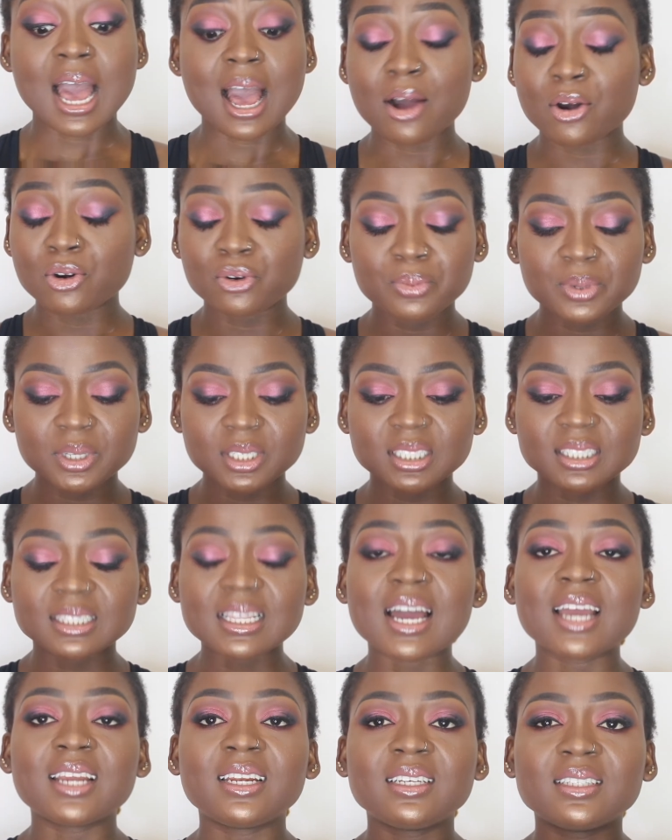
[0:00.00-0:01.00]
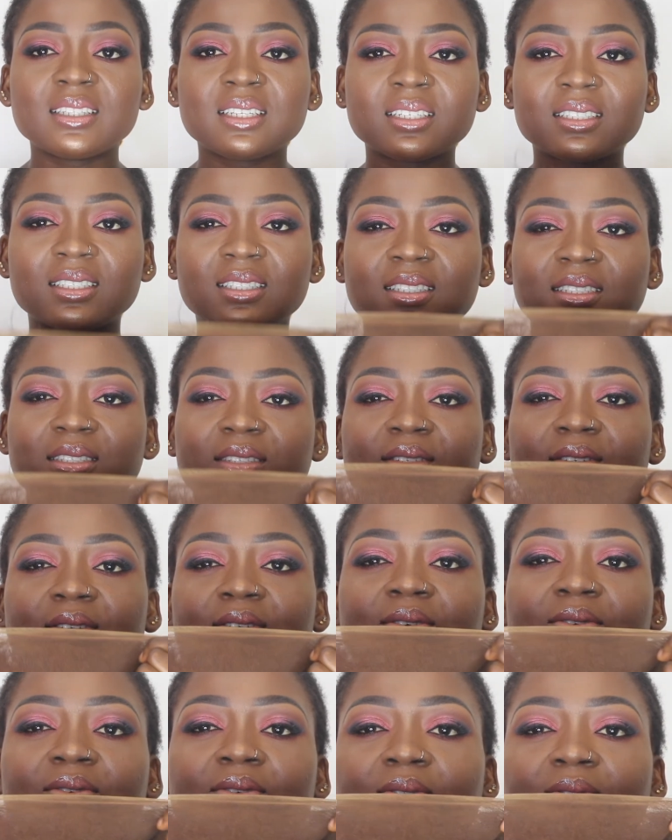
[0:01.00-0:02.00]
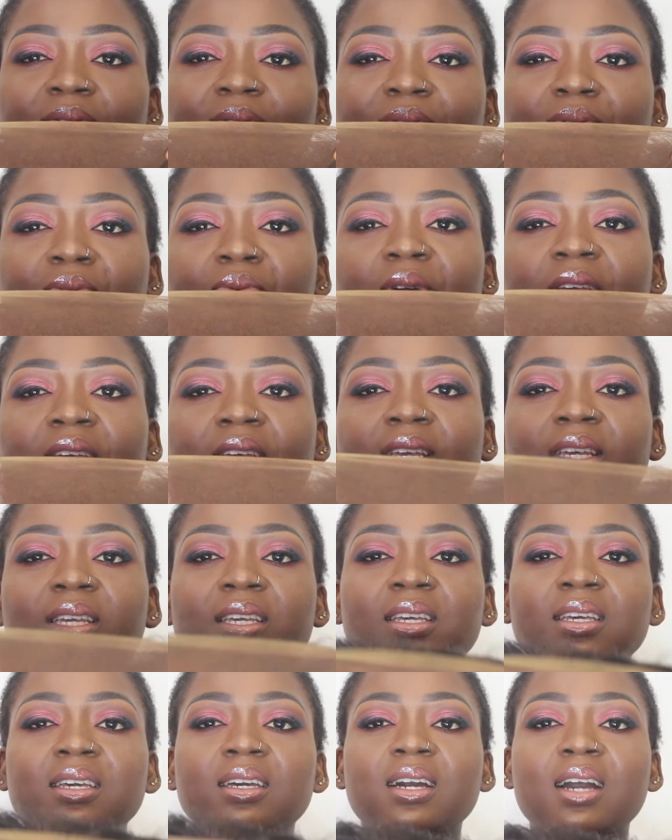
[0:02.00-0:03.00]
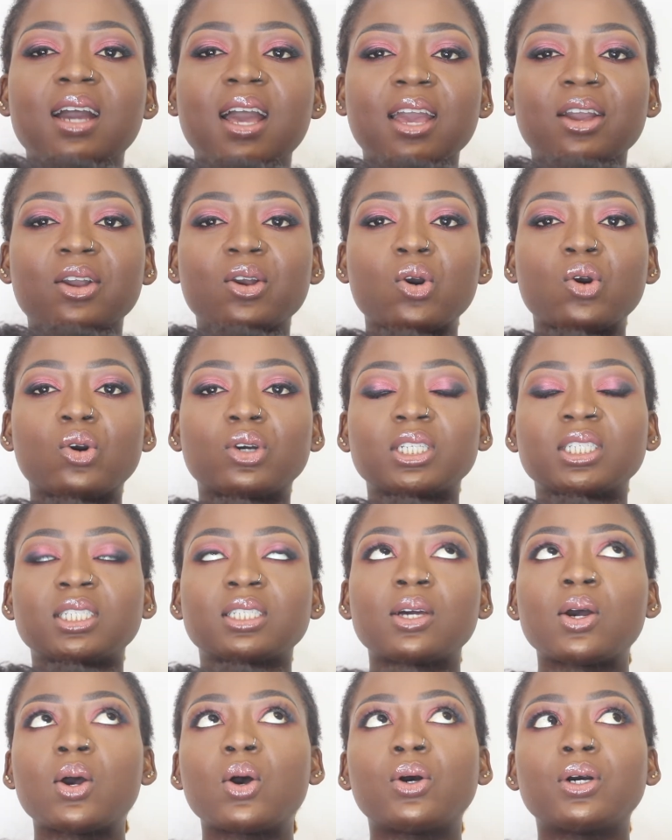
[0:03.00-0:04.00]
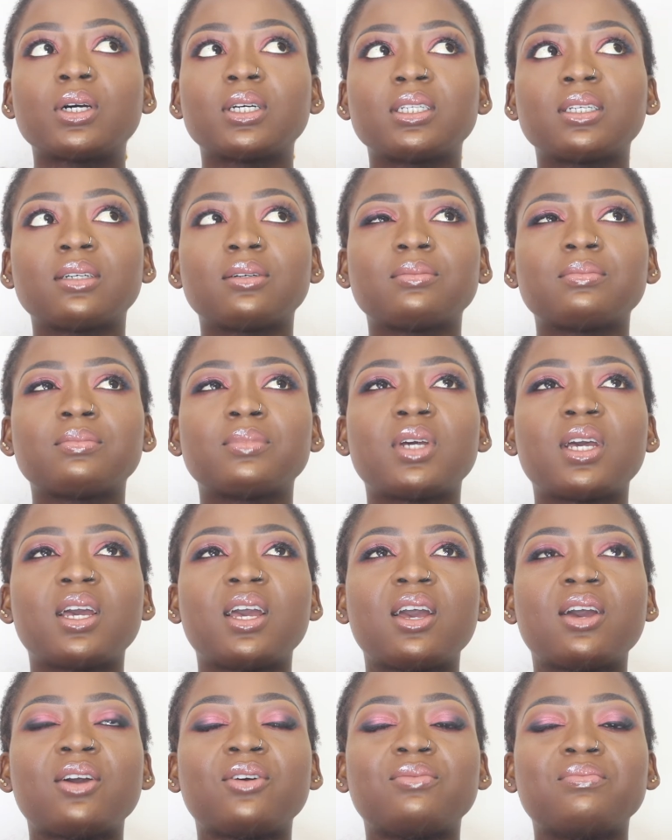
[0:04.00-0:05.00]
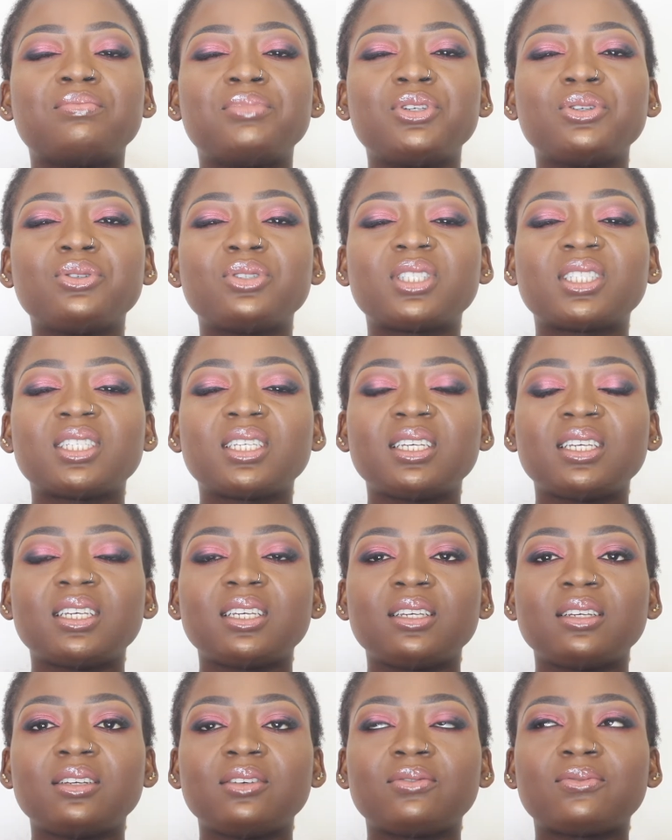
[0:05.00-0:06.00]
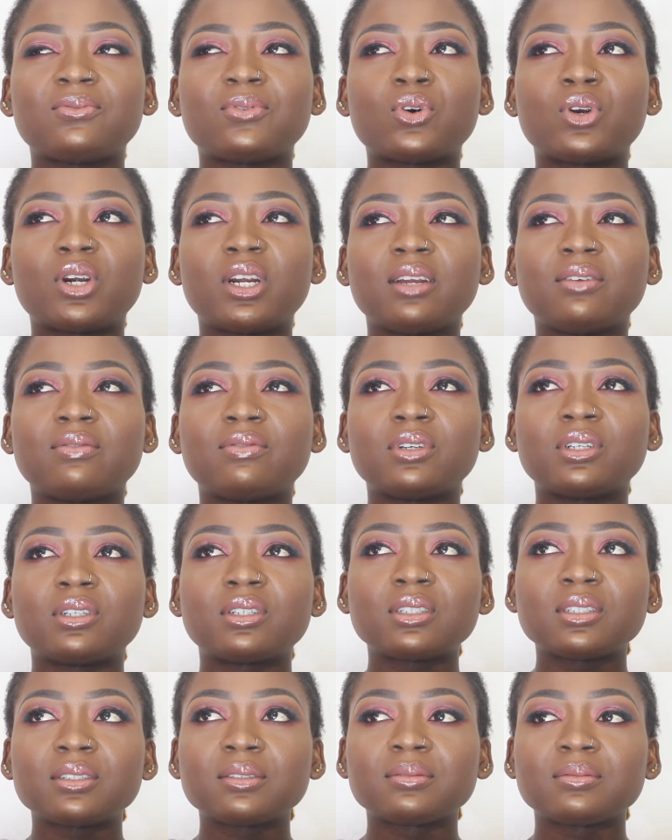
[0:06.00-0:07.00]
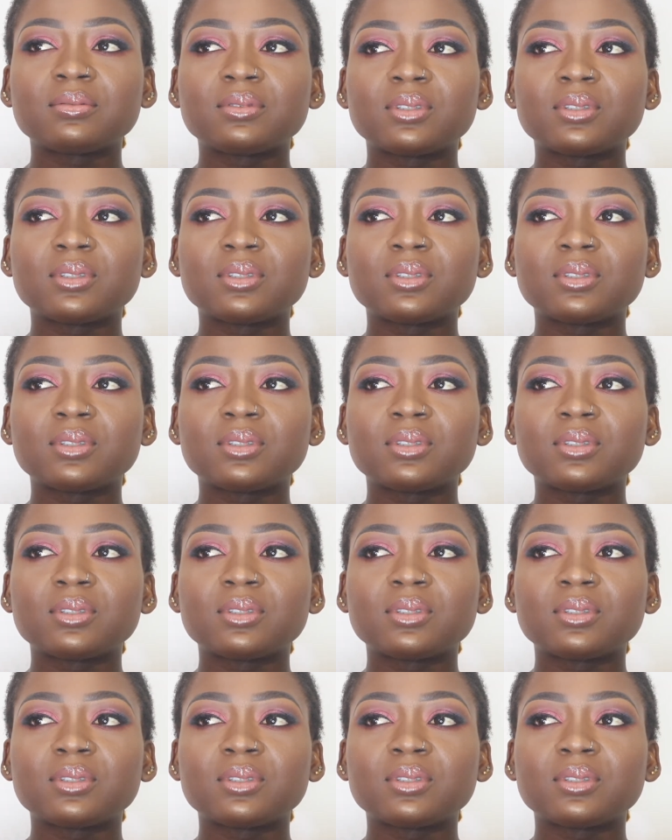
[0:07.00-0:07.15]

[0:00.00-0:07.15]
I'll be styling this wig I got on Beautyforever.